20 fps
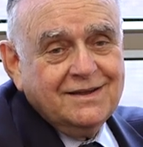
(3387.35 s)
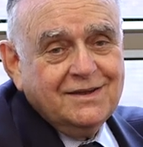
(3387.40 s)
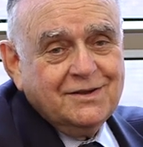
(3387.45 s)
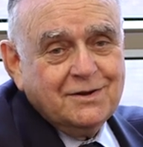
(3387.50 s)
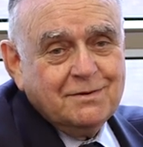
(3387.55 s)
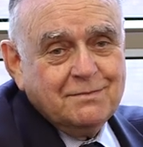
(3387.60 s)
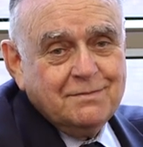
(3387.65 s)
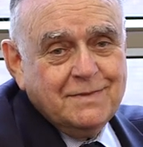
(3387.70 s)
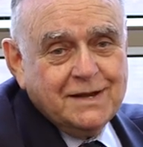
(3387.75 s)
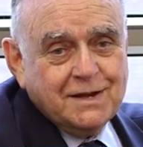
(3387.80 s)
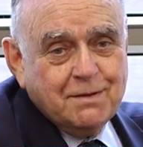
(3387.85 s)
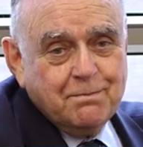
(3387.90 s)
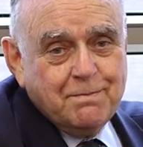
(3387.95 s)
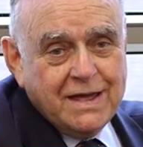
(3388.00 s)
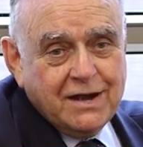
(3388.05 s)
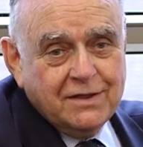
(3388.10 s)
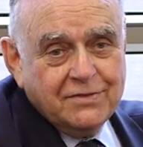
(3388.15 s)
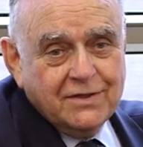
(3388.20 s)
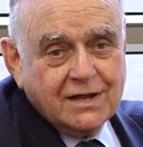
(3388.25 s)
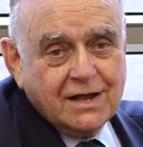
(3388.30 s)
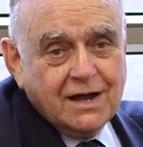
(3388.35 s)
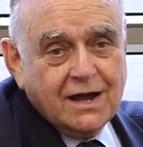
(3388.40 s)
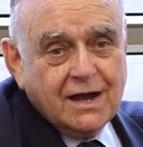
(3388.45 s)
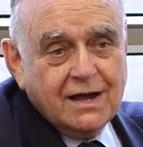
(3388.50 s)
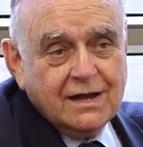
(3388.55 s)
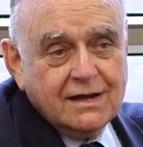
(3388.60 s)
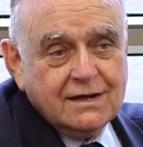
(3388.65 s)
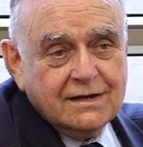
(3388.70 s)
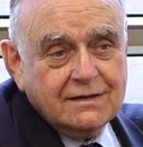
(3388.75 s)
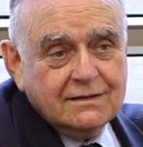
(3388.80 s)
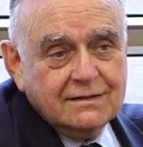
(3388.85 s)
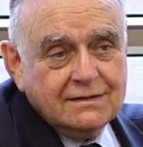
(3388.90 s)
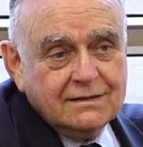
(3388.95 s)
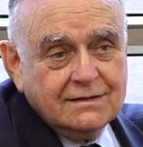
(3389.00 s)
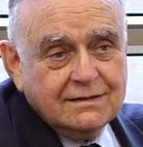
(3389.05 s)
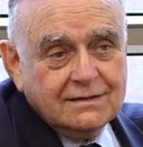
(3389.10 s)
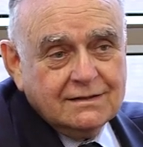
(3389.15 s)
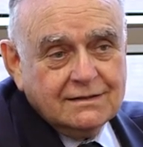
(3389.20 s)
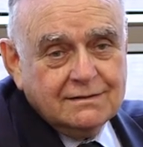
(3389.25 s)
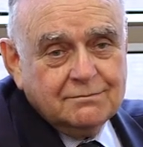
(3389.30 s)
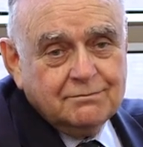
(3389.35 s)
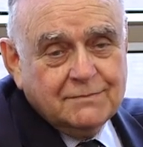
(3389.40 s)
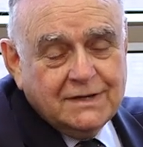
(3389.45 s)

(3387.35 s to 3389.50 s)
you know, make a bet on the guy, and uh,